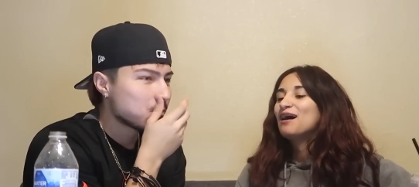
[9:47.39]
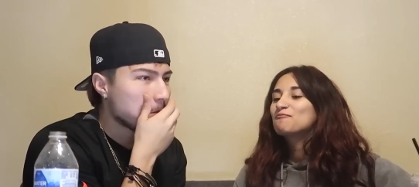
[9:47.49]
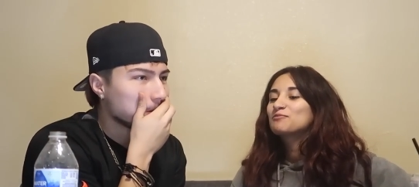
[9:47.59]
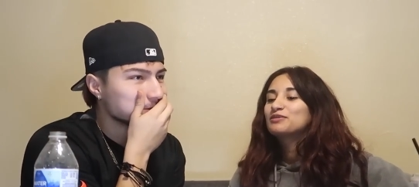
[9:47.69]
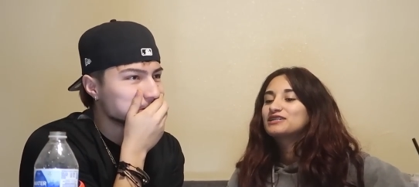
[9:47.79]

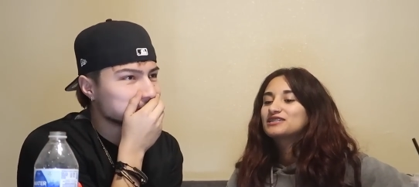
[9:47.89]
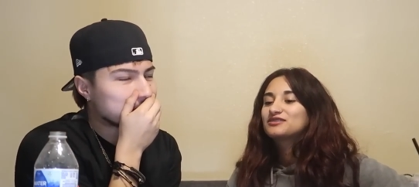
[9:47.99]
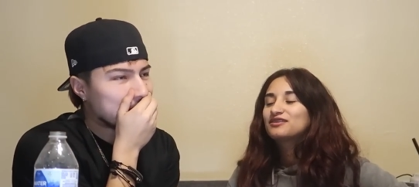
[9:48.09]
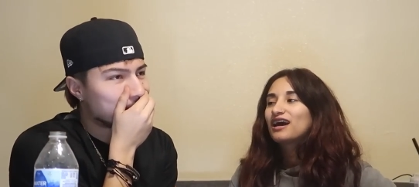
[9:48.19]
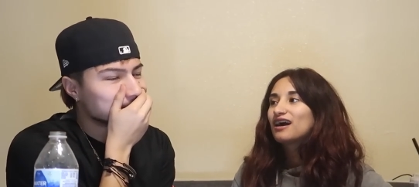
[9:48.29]
Speaker 1: How many
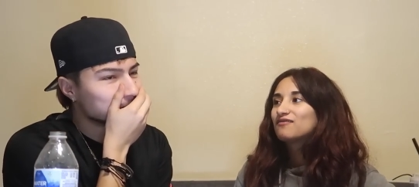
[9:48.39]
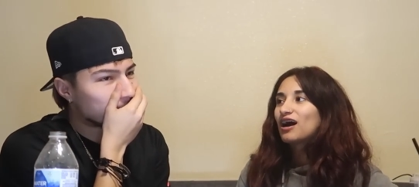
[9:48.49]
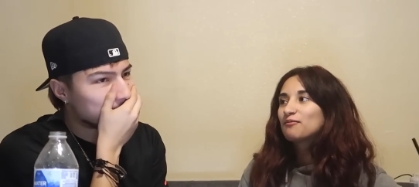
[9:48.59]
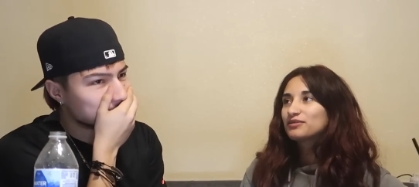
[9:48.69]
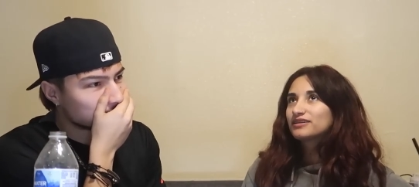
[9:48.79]
pages do you
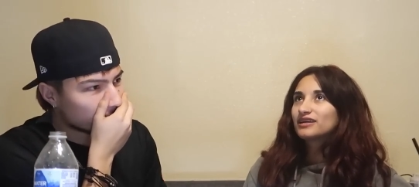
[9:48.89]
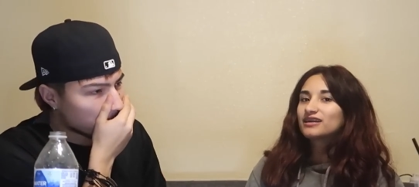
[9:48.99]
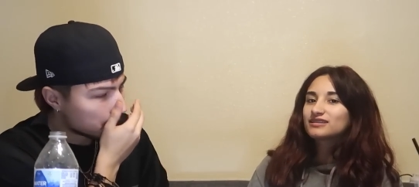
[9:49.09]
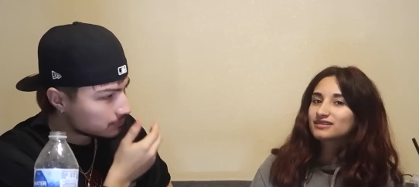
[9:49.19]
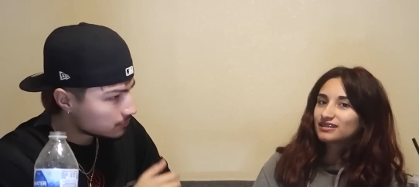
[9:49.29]
have? I mean,
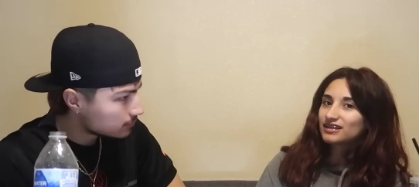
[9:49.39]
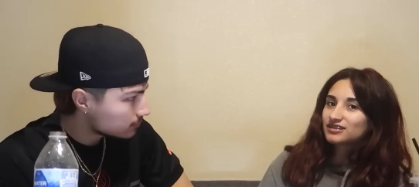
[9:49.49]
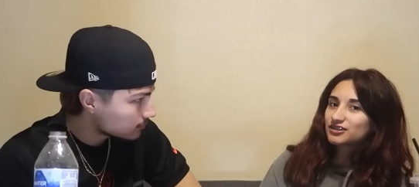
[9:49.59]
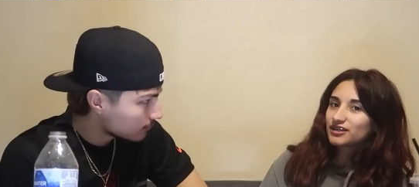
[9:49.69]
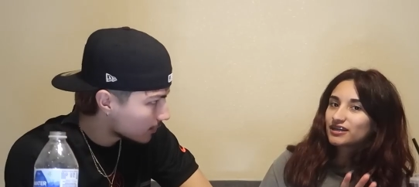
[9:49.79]
yes,
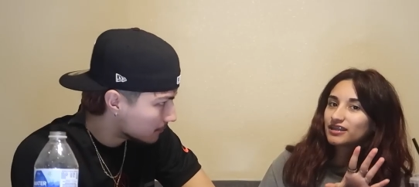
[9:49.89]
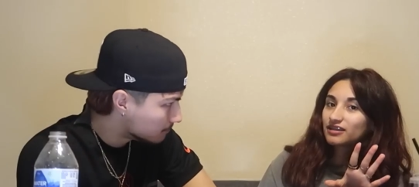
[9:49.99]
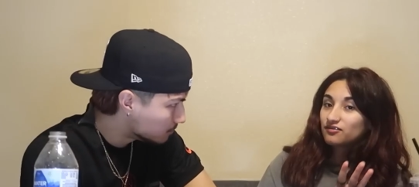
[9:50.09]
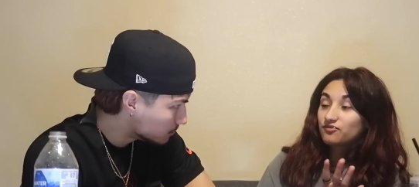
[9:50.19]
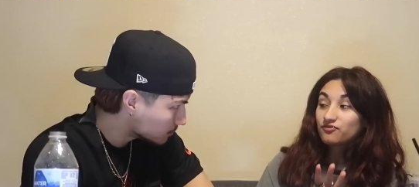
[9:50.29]
yesterday
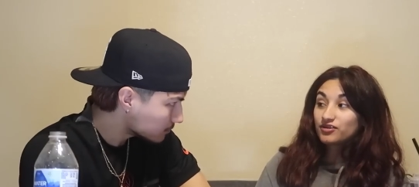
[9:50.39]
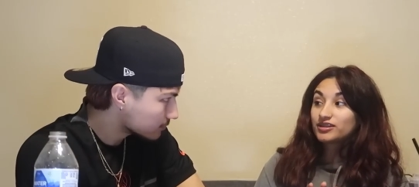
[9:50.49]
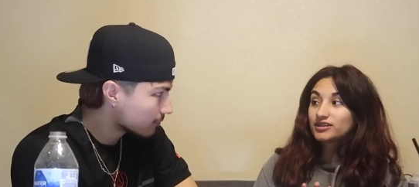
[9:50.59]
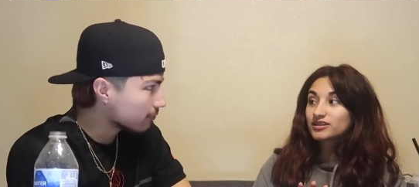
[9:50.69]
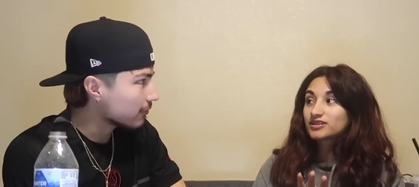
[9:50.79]
he
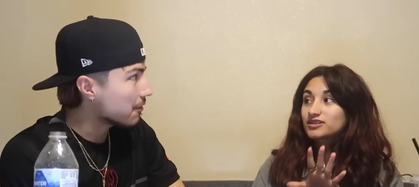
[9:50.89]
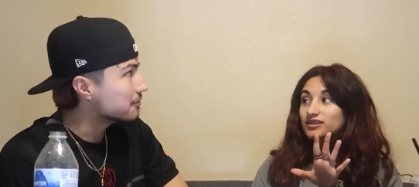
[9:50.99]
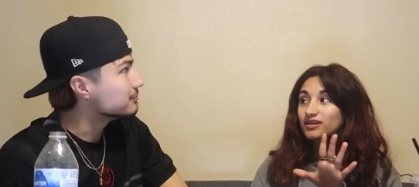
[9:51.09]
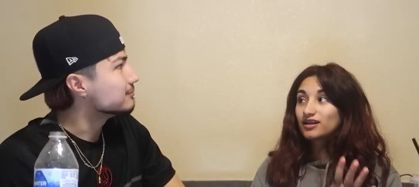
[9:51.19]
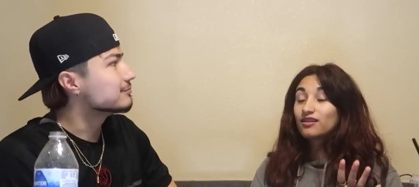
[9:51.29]
finished
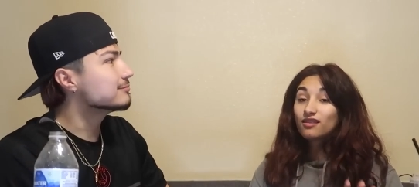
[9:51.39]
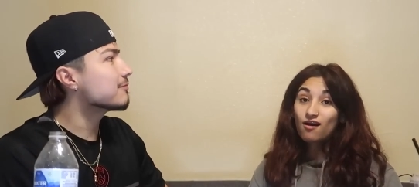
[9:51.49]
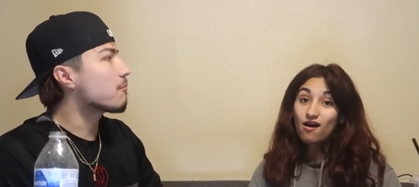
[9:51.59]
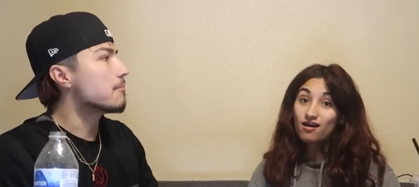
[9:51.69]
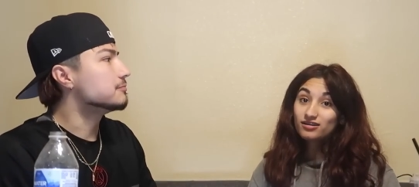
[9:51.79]
a hmm.
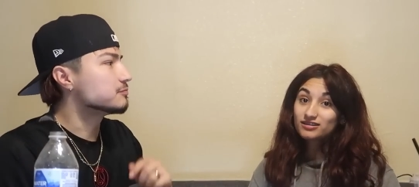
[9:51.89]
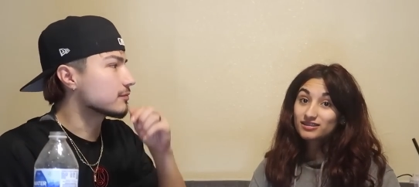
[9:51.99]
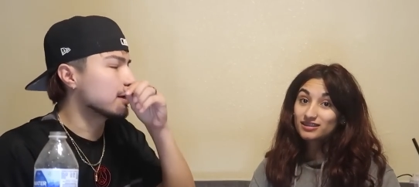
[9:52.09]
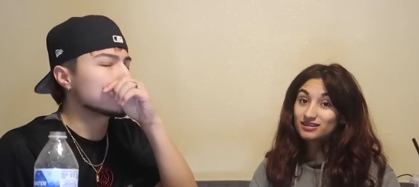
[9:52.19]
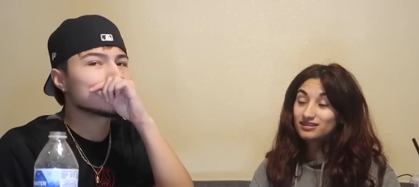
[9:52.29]

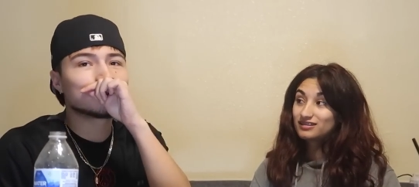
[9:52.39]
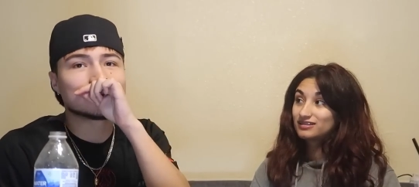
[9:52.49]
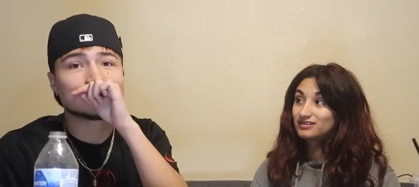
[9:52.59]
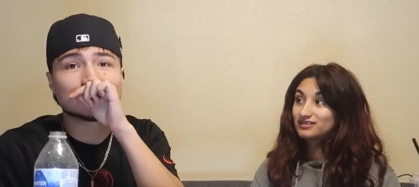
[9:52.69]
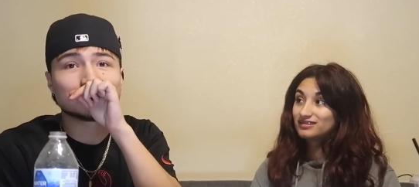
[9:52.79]
lot. I don't
Speaker 2: even
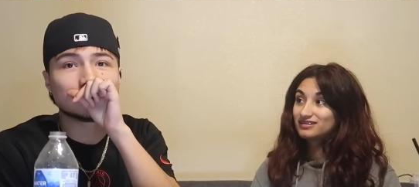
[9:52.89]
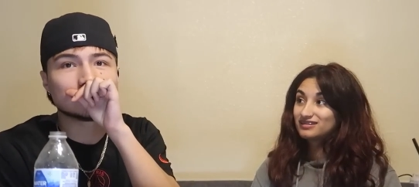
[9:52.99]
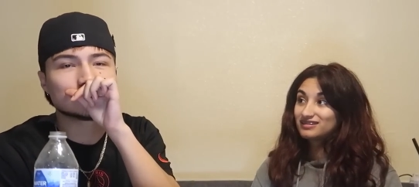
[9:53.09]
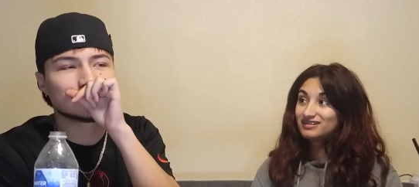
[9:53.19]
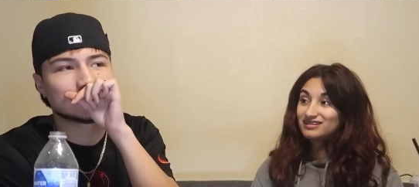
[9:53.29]
want to talk
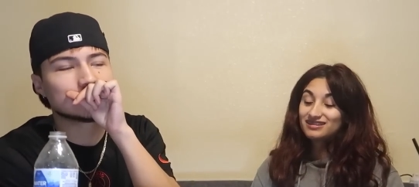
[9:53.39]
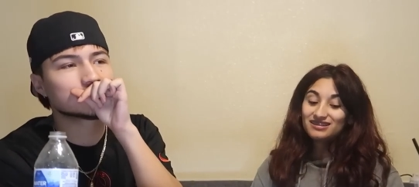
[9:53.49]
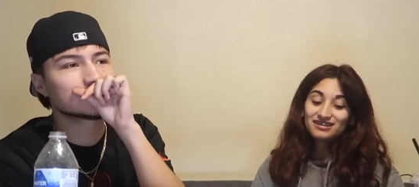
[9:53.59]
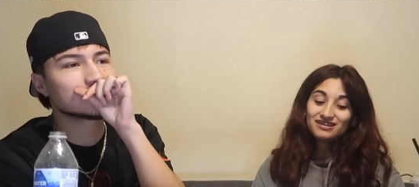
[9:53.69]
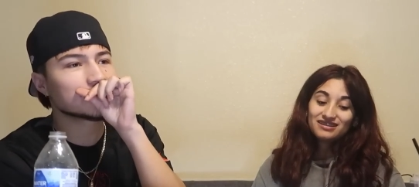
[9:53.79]
about yesterday.
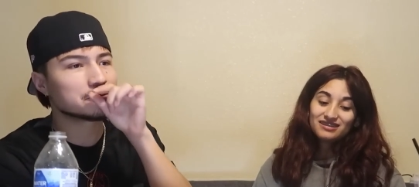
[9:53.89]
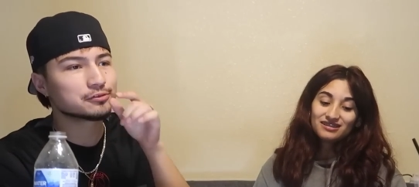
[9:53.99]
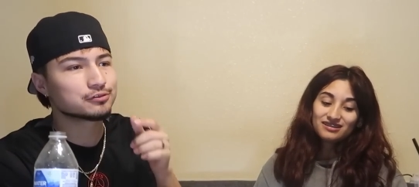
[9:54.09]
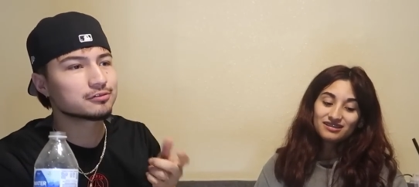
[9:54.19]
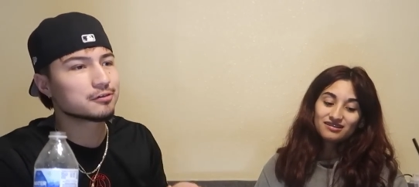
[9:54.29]
Yesterday, I
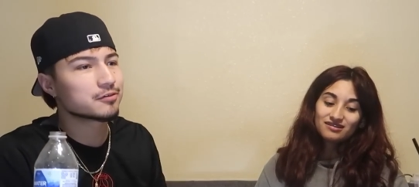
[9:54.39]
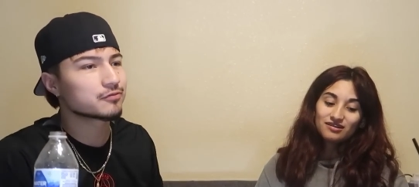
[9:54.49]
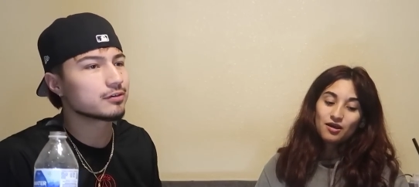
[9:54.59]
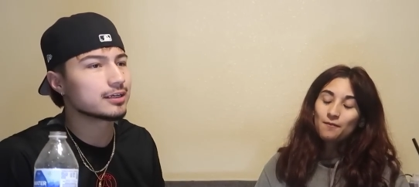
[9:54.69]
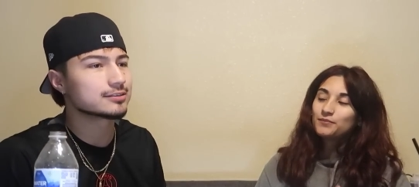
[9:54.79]
was doing
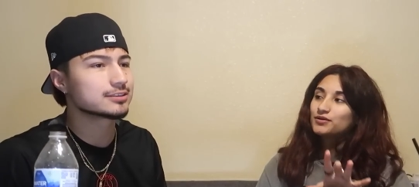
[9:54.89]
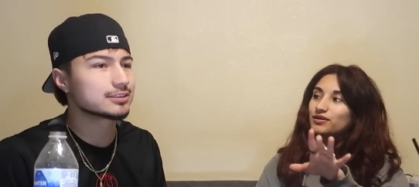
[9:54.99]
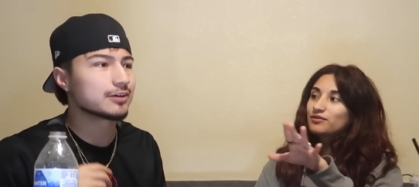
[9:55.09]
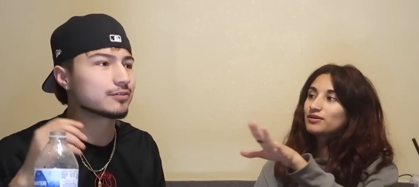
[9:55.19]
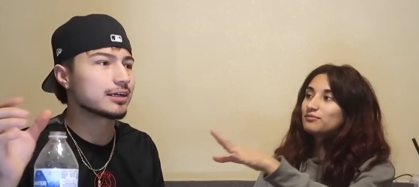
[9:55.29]
homework for like but
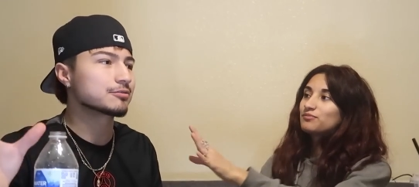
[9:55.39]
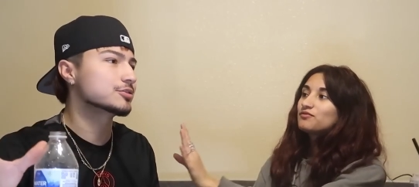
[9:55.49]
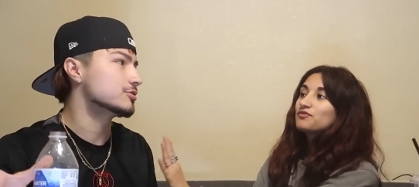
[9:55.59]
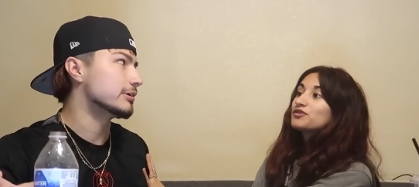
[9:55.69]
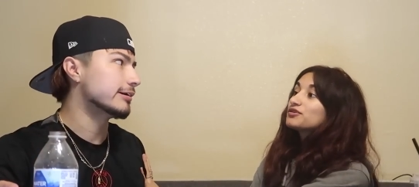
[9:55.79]
seven wait, wait.
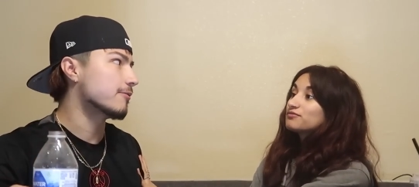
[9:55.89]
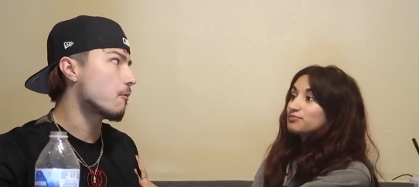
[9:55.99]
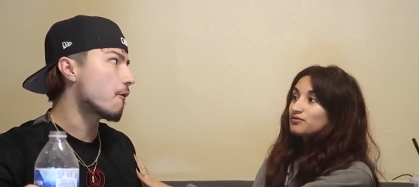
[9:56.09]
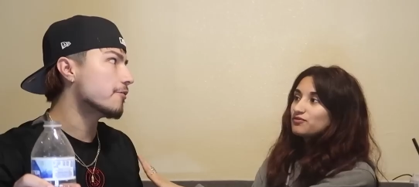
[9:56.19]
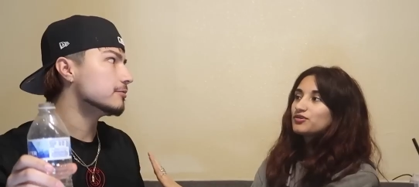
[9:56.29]
hours before straight.
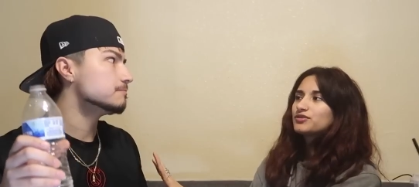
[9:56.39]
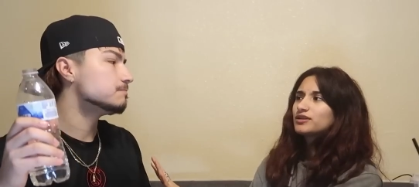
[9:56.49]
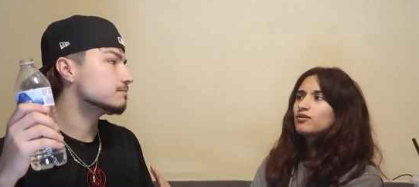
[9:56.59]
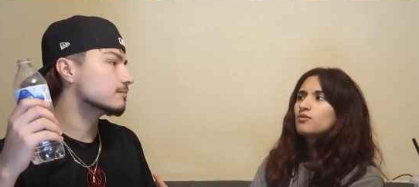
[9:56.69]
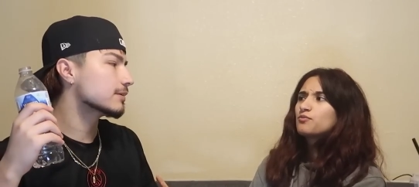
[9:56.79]
Speaker 1: You, before you
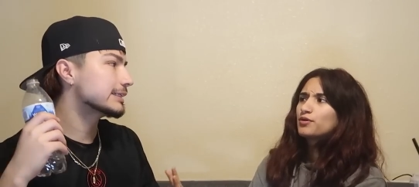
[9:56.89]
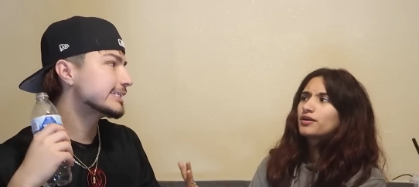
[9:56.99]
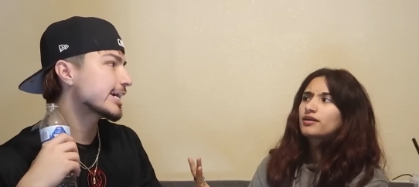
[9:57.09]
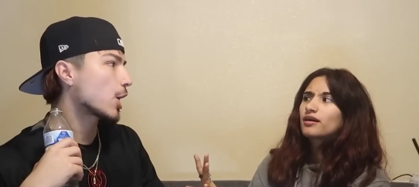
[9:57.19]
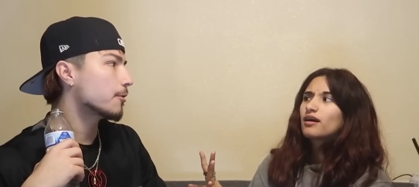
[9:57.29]
did
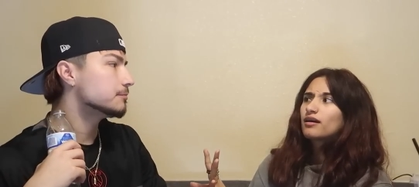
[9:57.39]
homework